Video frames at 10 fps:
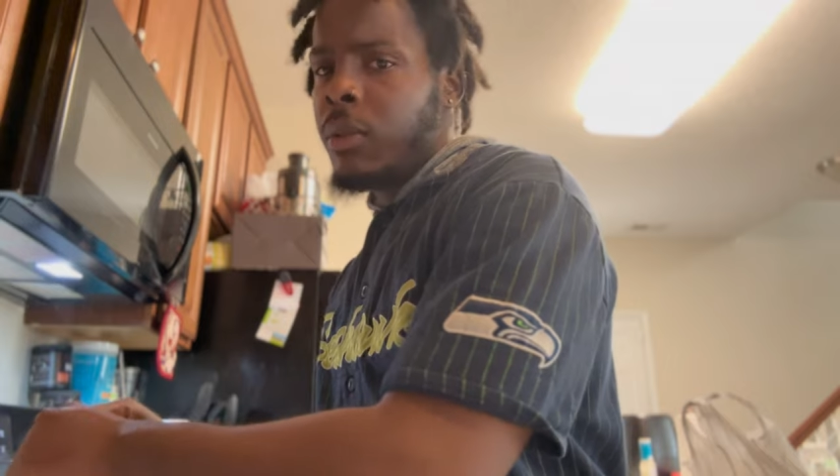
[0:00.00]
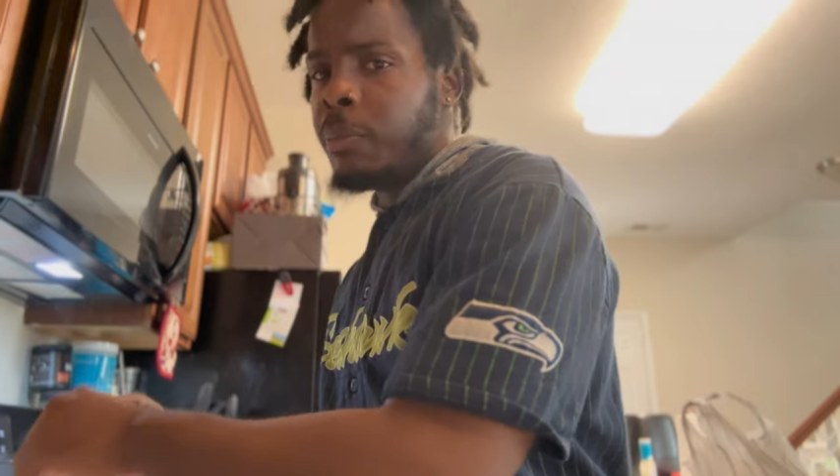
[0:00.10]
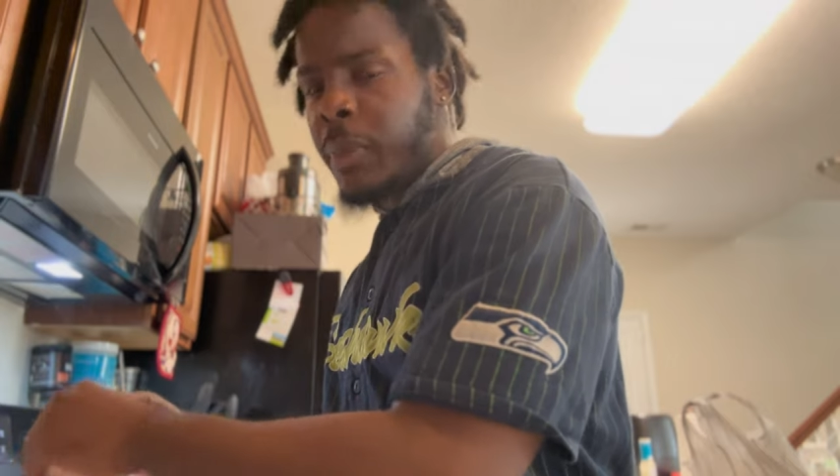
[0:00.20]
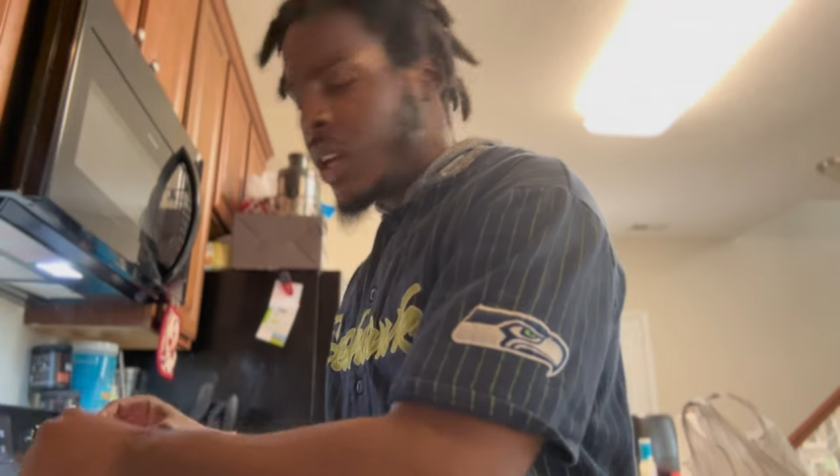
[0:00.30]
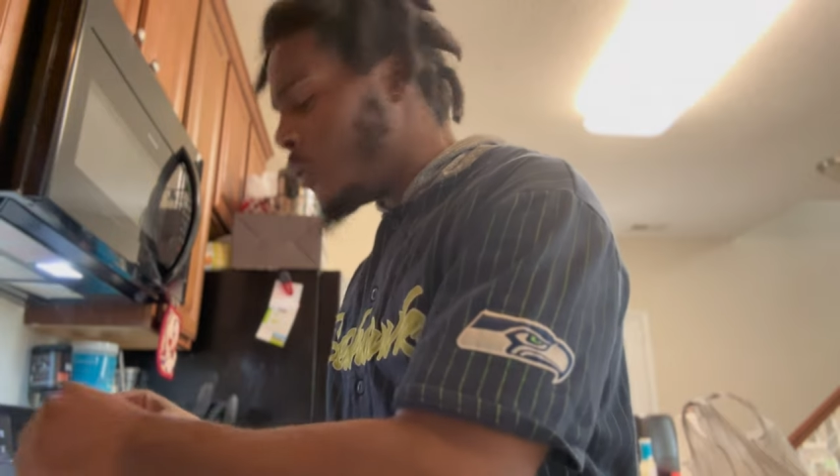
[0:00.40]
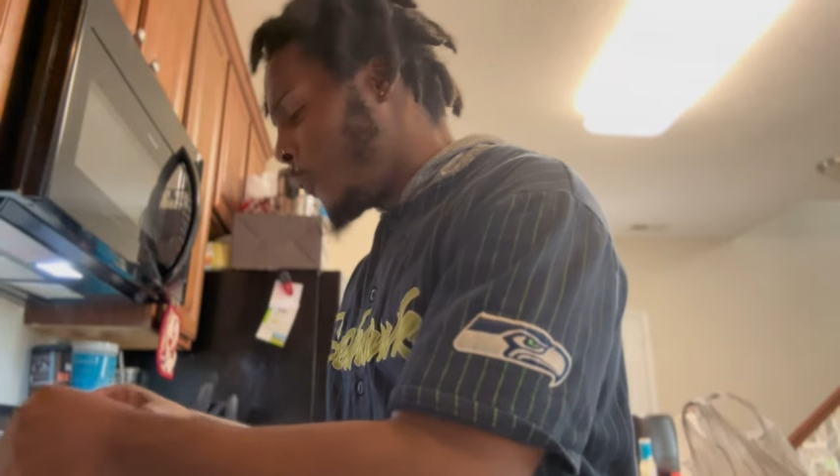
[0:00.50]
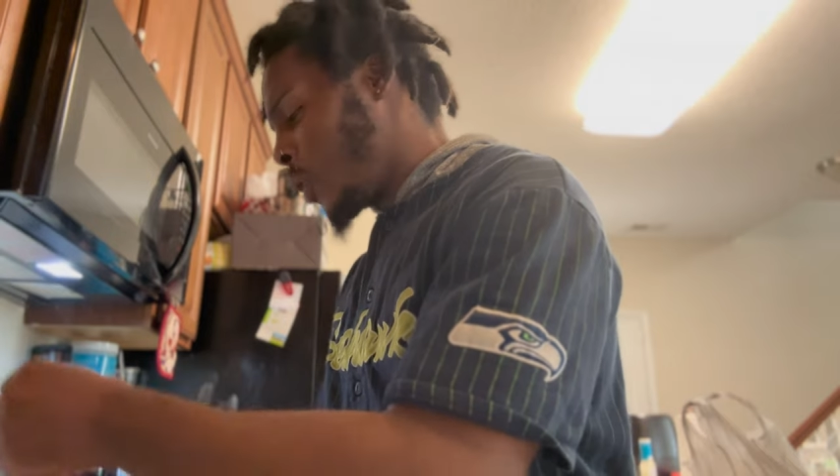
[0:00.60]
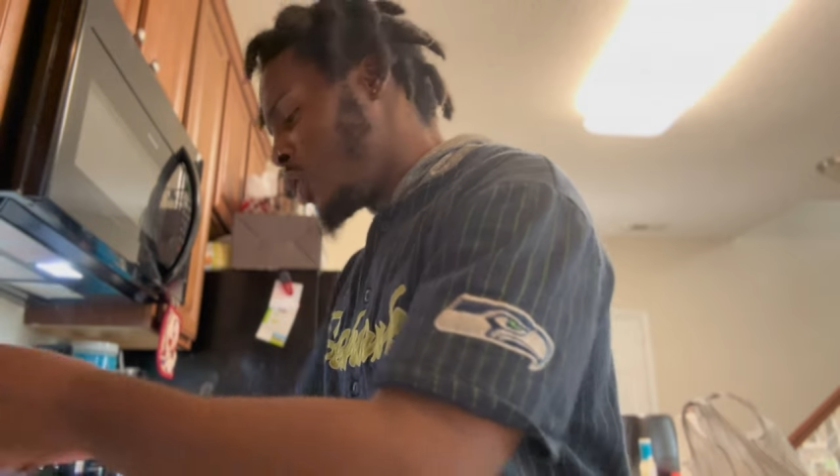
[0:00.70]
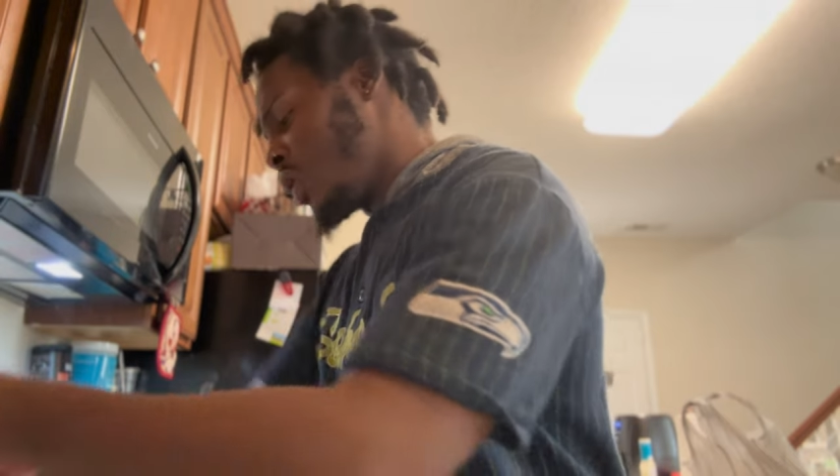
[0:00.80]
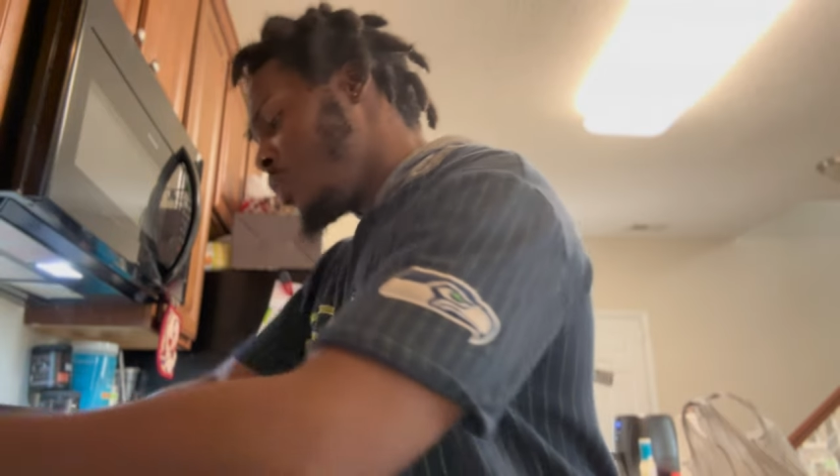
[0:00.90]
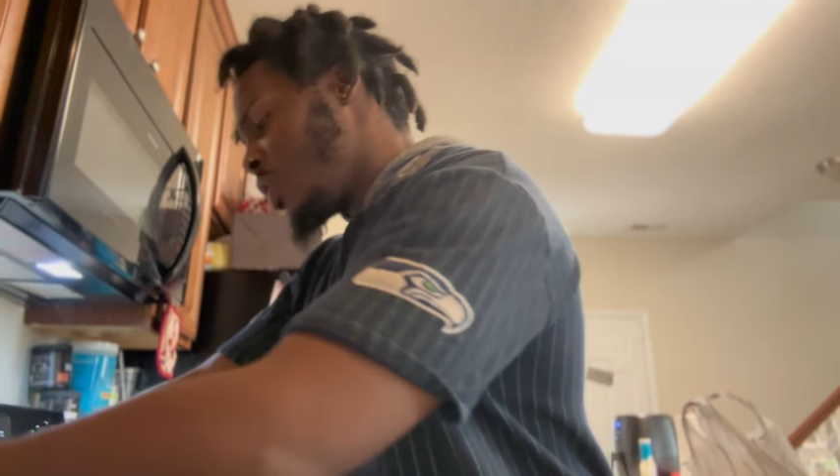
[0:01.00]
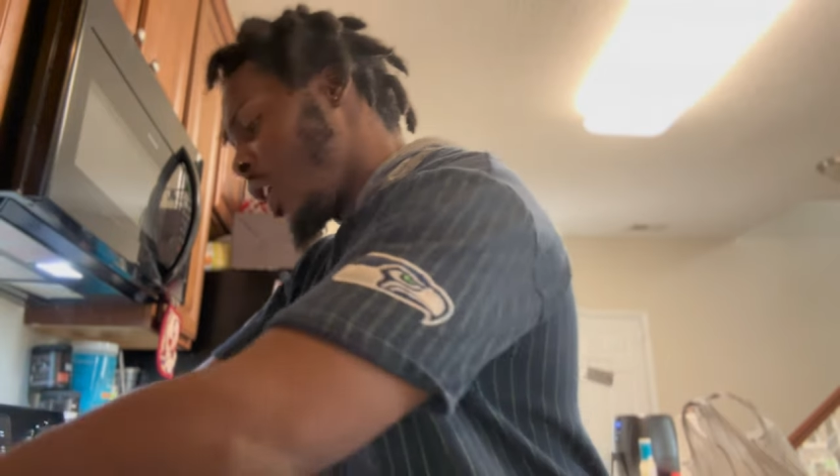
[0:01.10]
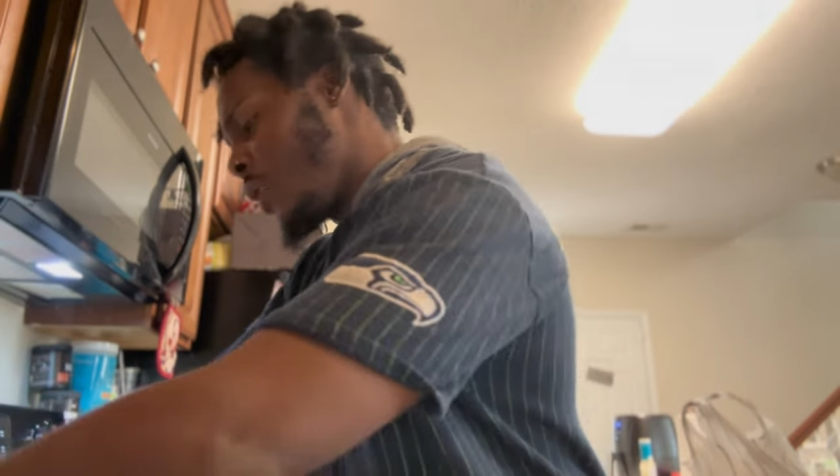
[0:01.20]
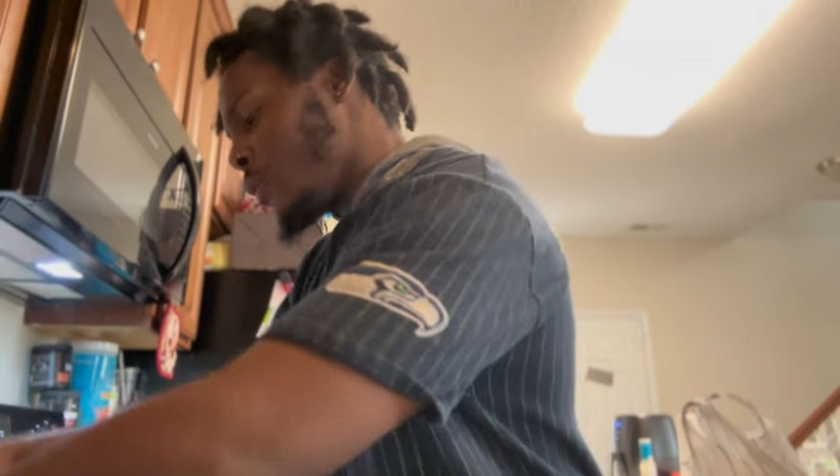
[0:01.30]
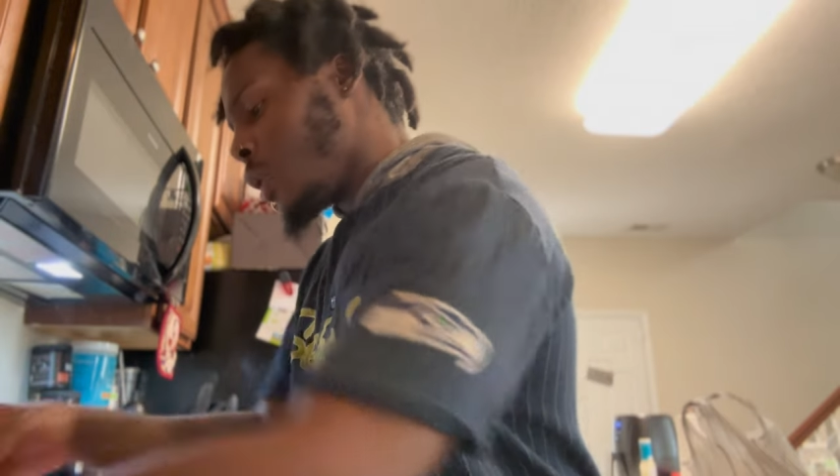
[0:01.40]
meal French toast
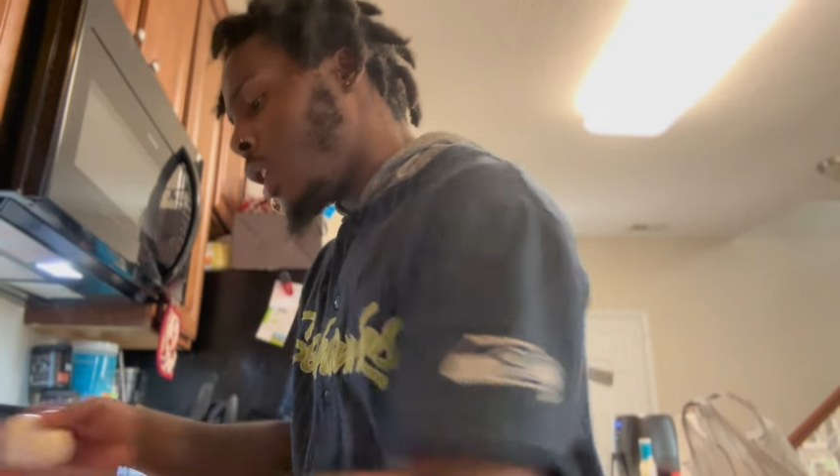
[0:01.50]
ever.